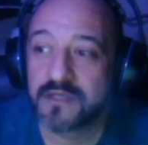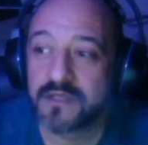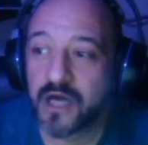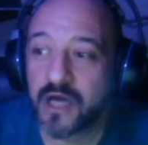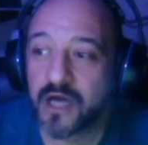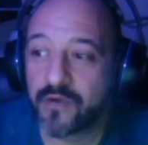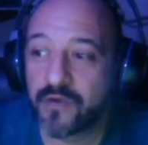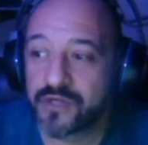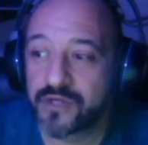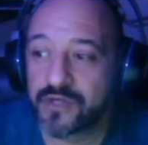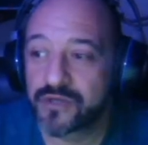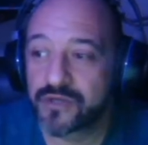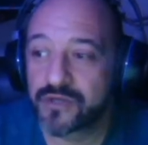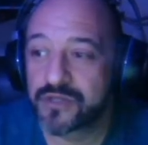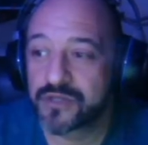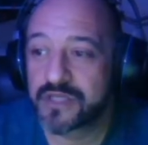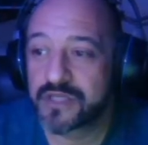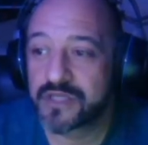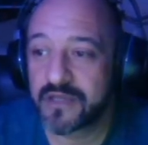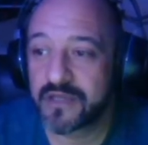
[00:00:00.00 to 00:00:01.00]
Our
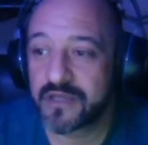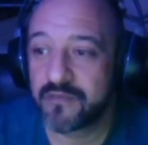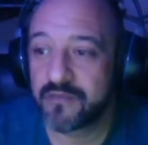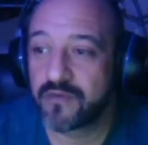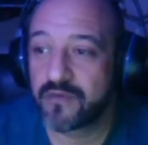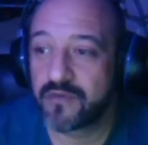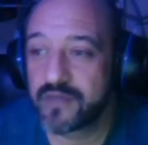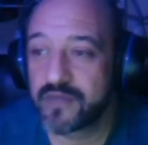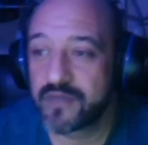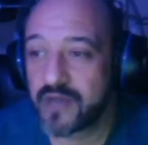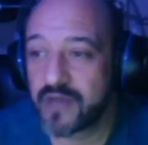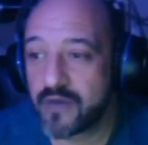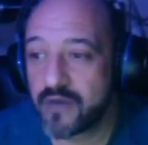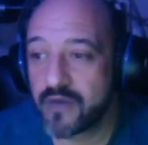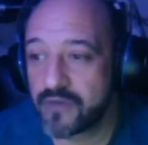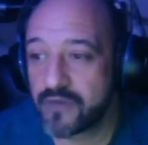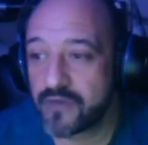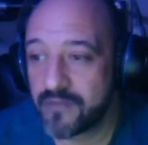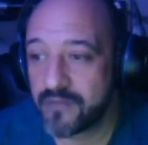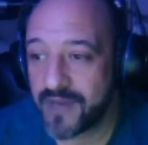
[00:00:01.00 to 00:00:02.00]
resources at the moment are
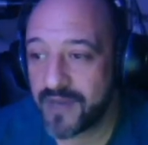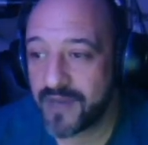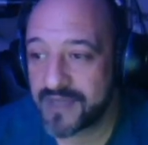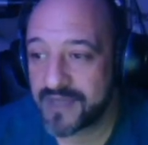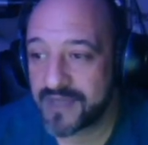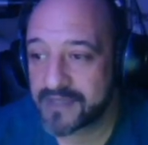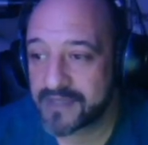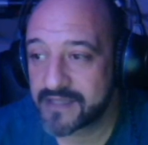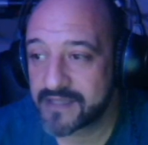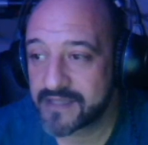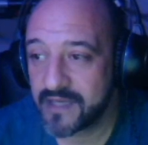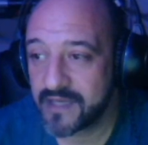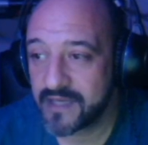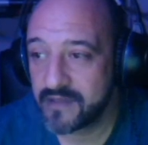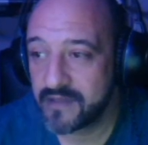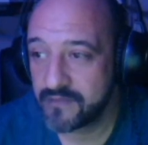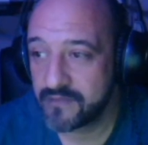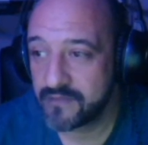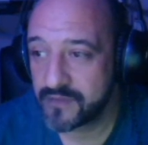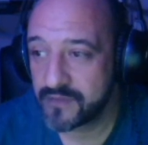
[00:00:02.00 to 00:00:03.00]
on the plus side,
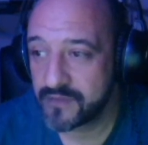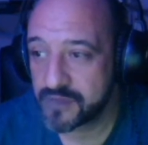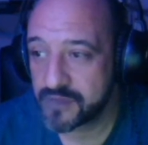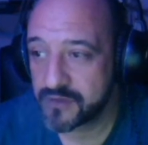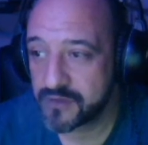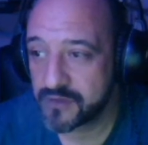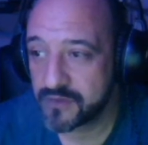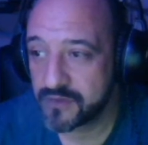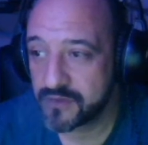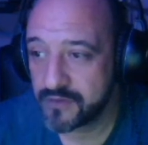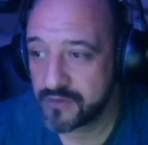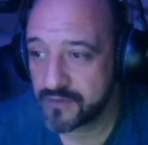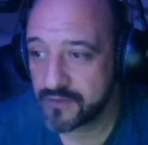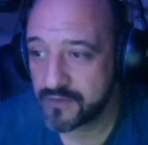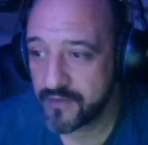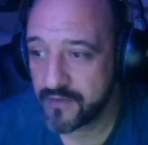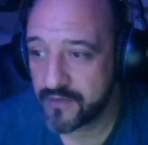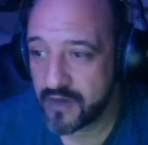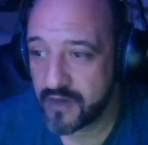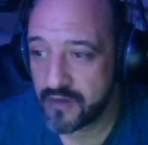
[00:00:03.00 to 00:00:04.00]
which is good.
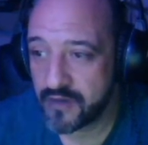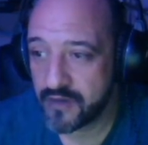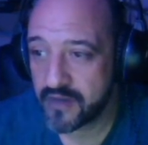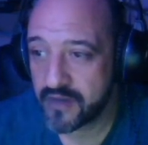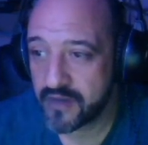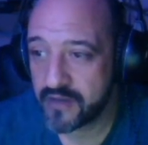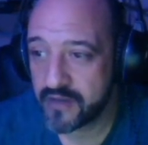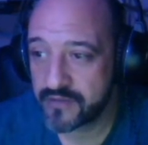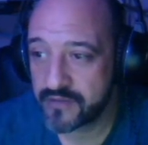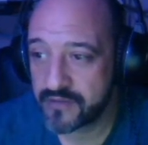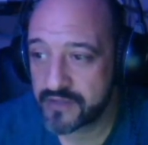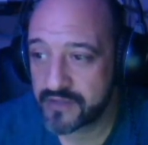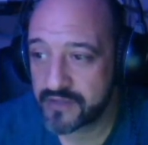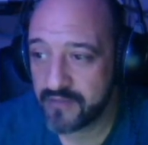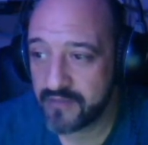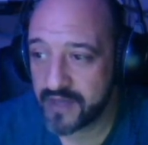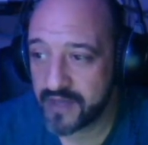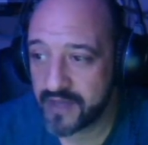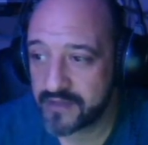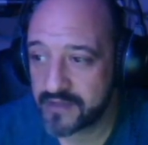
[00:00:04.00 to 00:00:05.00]
The only thing which is
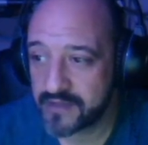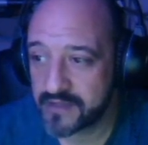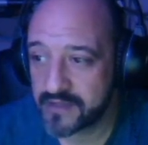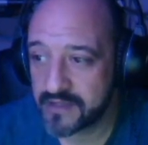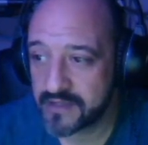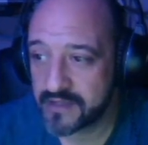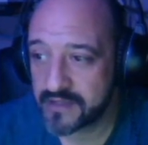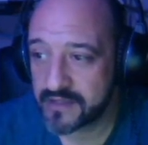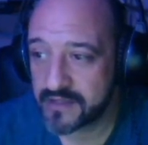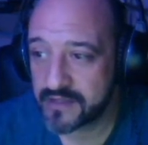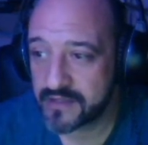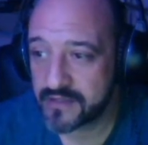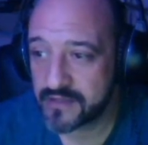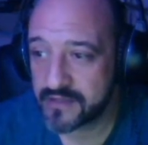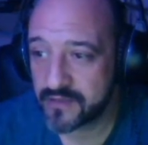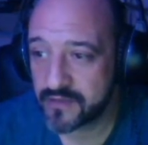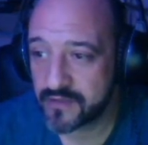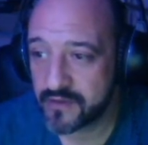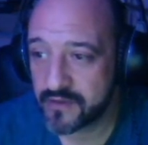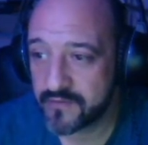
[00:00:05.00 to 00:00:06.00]
minus is this
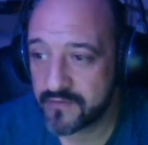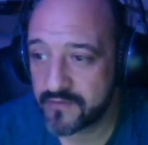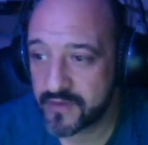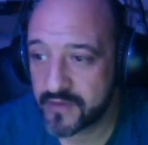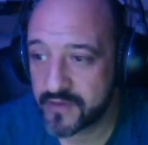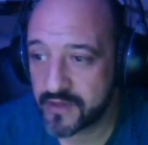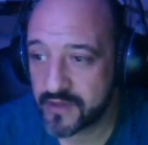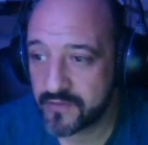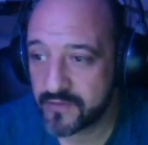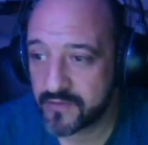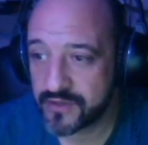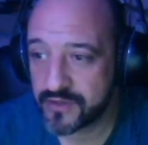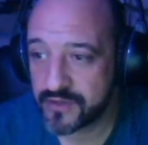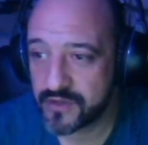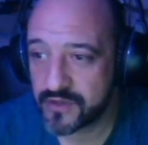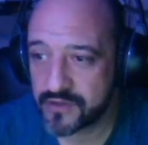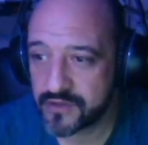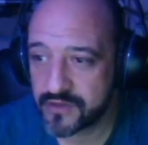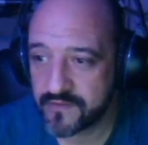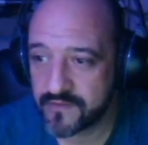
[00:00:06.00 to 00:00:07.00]
one over here, which
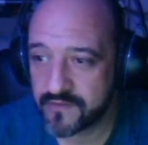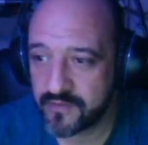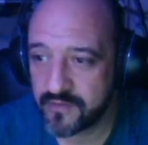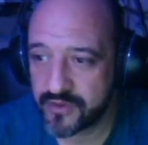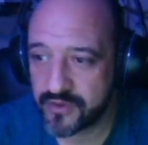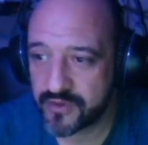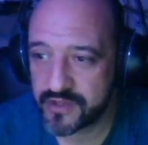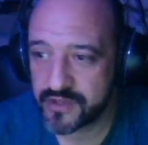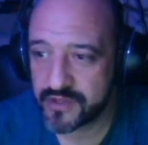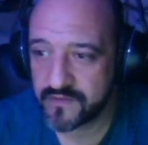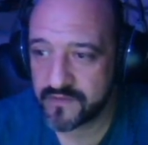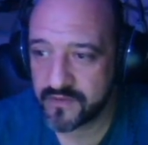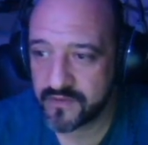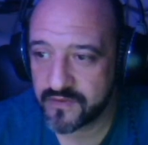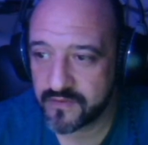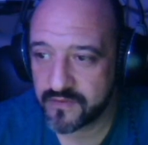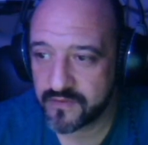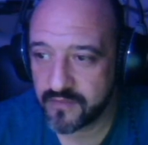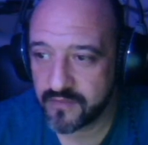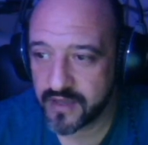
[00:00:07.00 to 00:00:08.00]
goes from positive
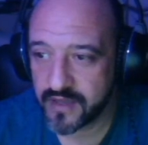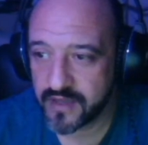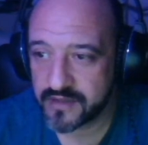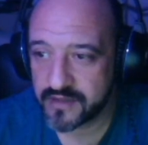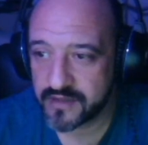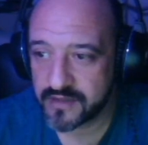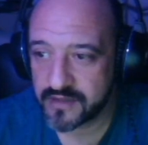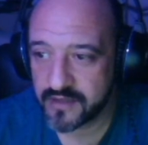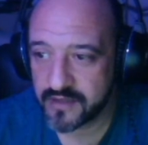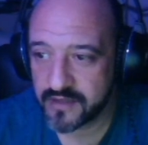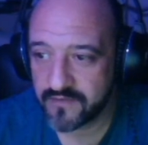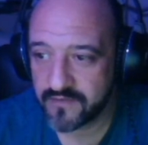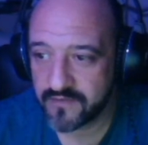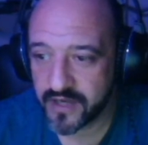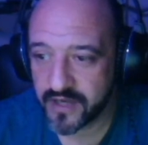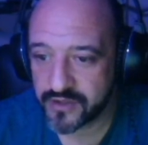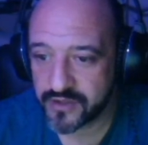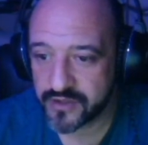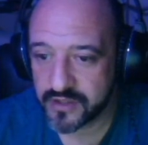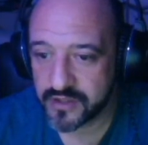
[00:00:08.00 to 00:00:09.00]
to minus and
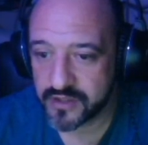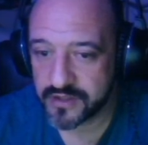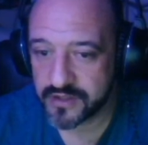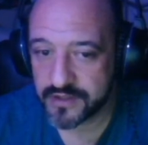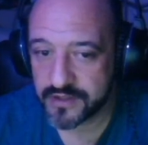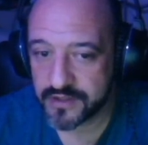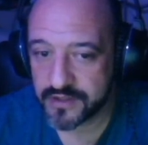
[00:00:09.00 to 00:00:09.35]
fluctuates.